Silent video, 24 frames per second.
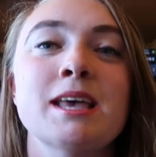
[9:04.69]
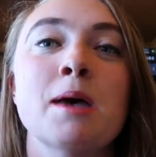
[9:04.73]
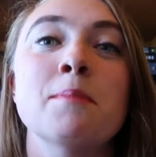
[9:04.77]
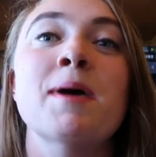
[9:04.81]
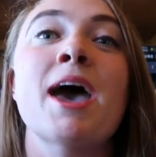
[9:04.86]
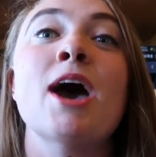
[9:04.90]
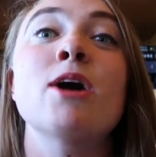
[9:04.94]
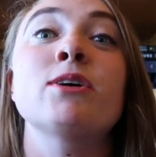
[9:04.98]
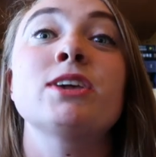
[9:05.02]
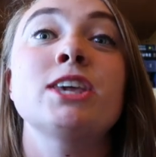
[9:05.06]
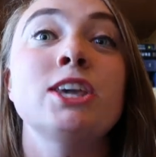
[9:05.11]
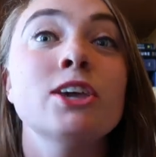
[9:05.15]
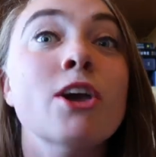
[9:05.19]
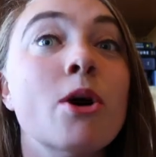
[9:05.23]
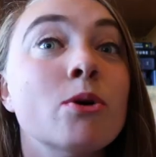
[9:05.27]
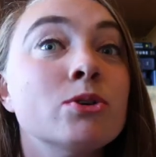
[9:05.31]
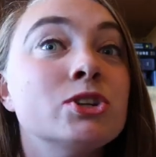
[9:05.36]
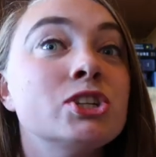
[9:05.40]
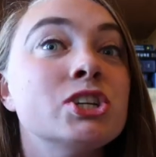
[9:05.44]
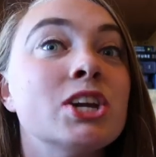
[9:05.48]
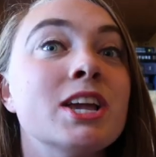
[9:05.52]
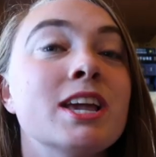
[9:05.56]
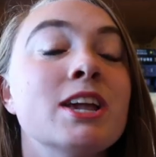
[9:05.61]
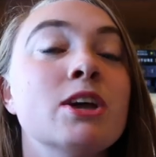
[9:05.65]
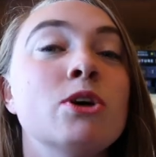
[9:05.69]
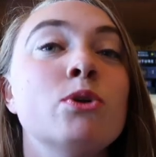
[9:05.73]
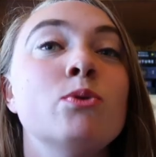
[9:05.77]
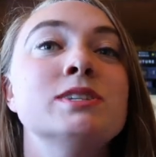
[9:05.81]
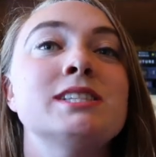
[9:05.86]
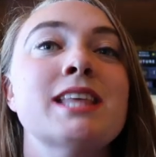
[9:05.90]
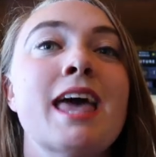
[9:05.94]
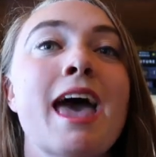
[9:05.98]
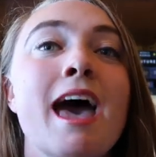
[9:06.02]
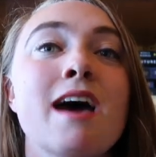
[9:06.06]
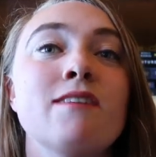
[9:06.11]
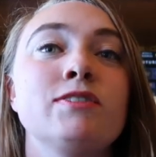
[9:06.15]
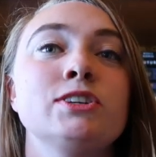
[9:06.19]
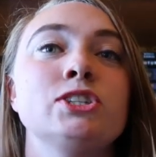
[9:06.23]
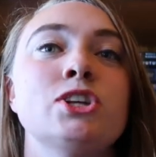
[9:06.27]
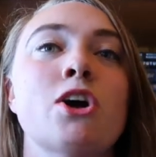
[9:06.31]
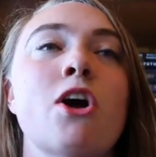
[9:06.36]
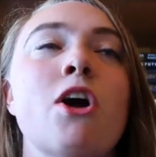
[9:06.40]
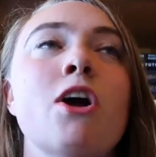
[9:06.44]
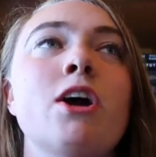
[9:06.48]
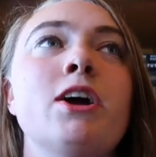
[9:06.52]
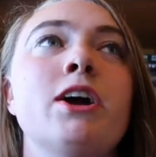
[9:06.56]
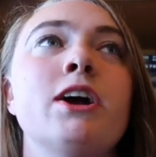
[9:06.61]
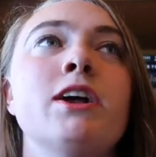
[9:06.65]
about Kyoshi, who was the
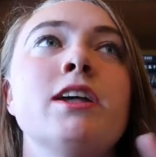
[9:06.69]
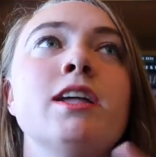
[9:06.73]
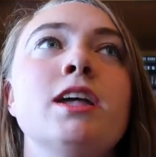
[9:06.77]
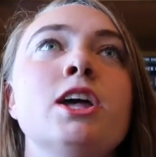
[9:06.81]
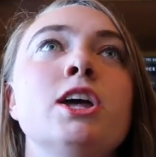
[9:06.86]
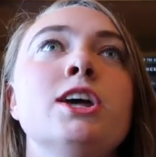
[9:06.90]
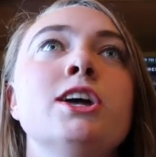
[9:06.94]
Avatar